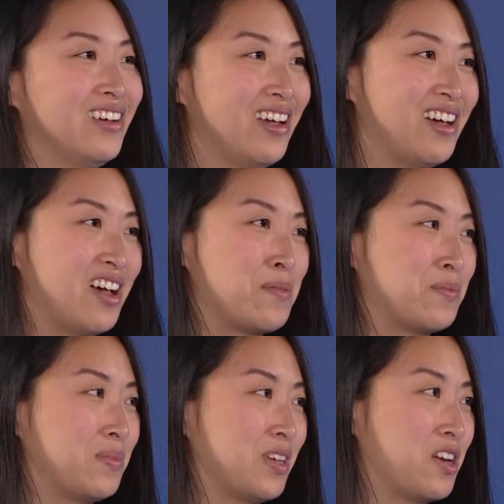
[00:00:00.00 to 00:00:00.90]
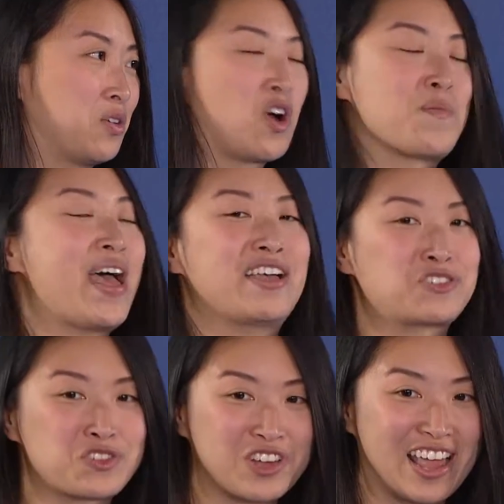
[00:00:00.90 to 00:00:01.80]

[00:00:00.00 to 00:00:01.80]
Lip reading: L'Arpège